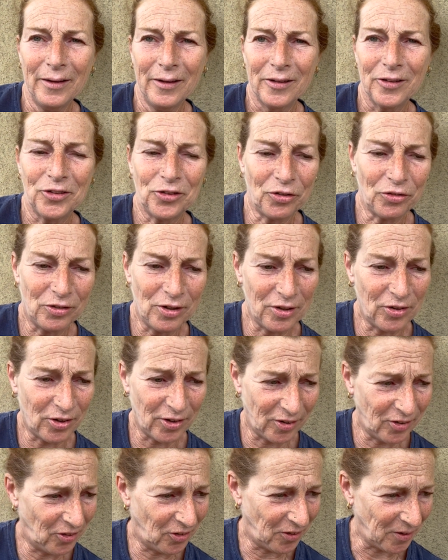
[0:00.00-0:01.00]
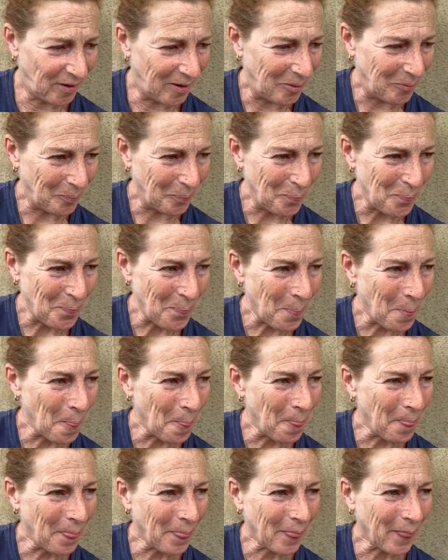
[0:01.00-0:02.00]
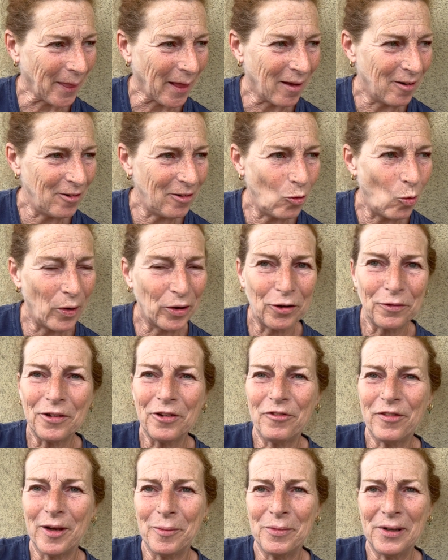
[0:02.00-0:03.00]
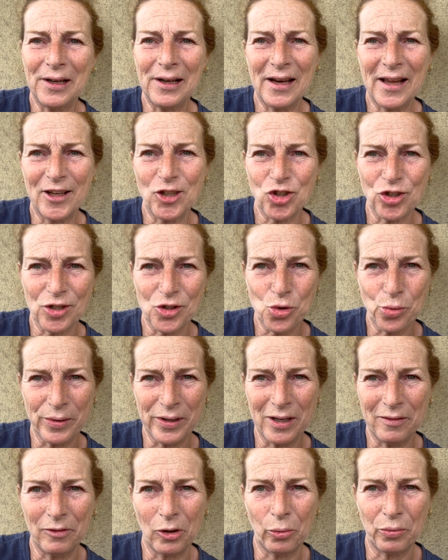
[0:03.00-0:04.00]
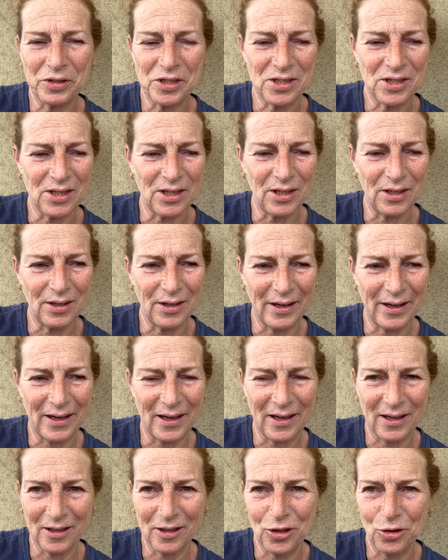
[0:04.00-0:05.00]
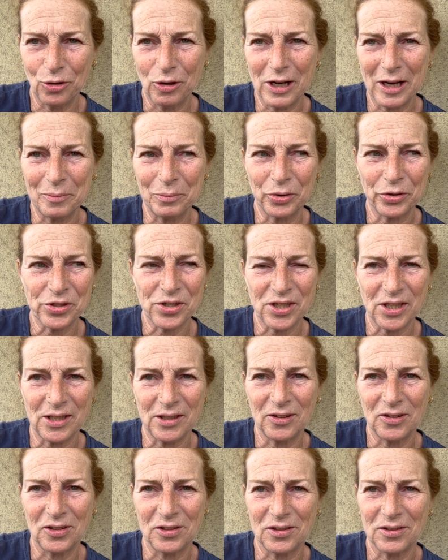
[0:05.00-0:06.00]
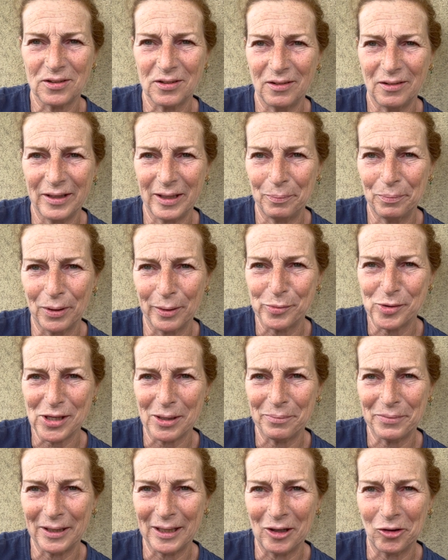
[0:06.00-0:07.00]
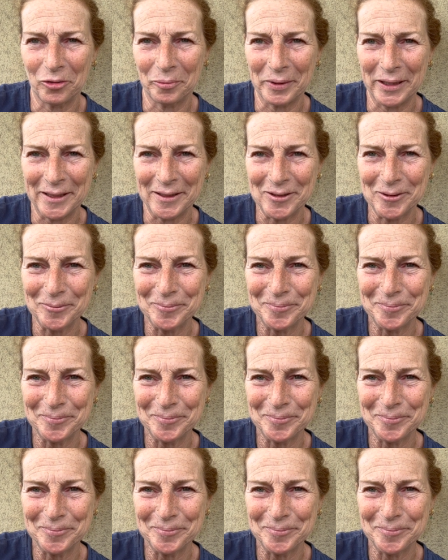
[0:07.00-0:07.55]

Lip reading: So this is one of the family legends. Whenever we see a cucumber seed, that pops up in our mind.